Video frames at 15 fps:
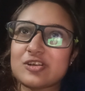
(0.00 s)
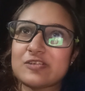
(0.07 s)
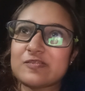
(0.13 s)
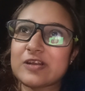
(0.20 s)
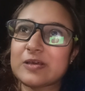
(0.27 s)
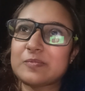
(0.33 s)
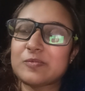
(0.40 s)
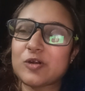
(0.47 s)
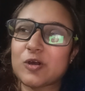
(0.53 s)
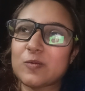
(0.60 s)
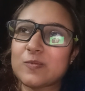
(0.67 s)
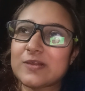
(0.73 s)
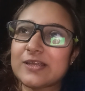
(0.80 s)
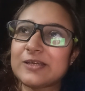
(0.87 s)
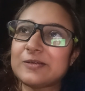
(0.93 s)
flame
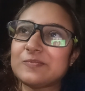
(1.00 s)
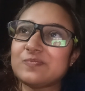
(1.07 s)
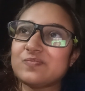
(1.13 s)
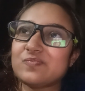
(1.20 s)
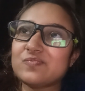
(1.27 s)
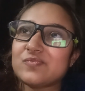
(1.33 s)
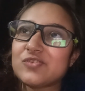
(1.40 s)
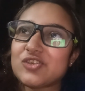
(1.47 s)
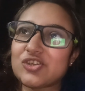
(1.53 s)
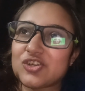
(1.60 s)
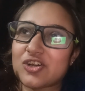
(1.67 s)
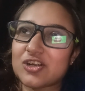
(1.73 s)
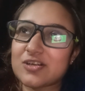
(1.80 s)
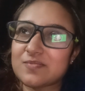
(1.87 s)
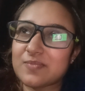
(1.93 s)
probably. You're
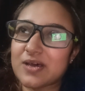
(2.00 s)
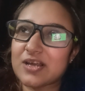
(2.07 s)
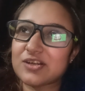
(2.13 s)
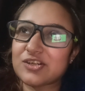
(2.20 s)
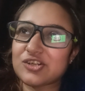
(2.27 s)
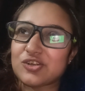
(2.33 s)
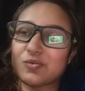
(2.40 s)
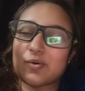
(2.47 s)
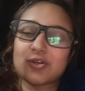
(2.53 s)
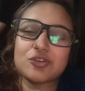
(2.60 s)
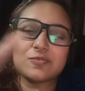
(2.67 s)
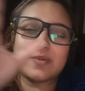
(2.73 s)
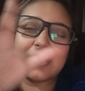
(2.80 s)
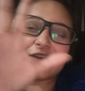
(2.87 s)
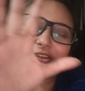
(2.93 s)
not married. You want to
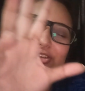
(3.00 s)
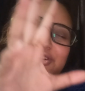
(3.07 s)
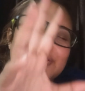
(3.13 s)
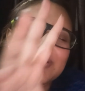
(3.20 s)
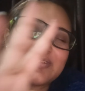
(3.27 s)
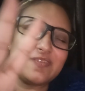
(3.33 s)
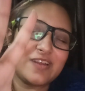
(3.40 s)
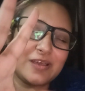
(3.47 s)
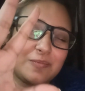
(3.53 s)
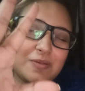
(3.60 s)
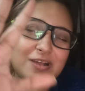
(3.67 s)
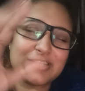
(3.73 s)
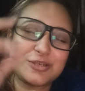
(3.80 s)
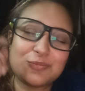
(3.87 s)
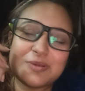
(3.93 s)
marry your twin flame
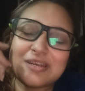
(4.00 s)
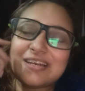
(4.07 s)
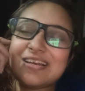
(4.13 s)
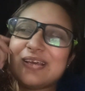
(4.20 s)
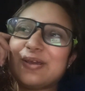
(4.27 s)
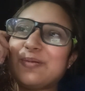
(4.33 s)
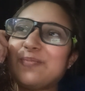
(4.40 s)
ultimately.